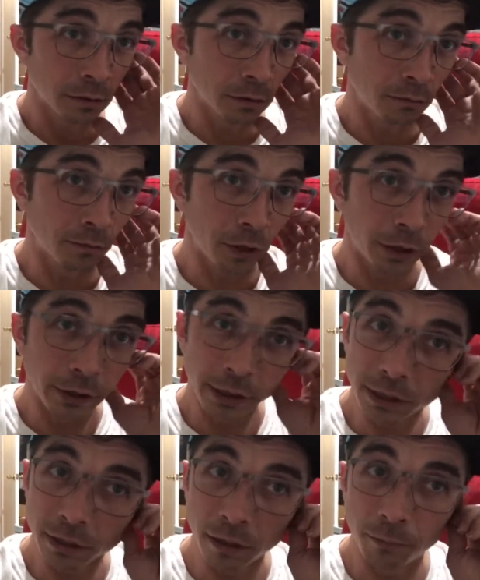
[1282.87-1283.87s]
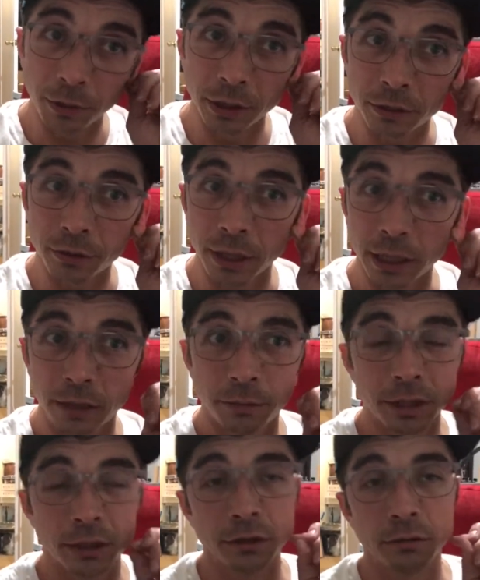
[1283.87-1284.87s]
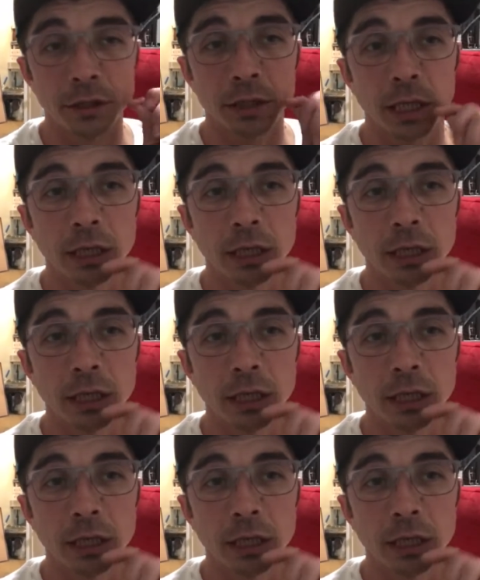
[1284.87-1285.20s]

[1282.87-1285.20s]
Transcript: Margaret's bird tried to commit suicide.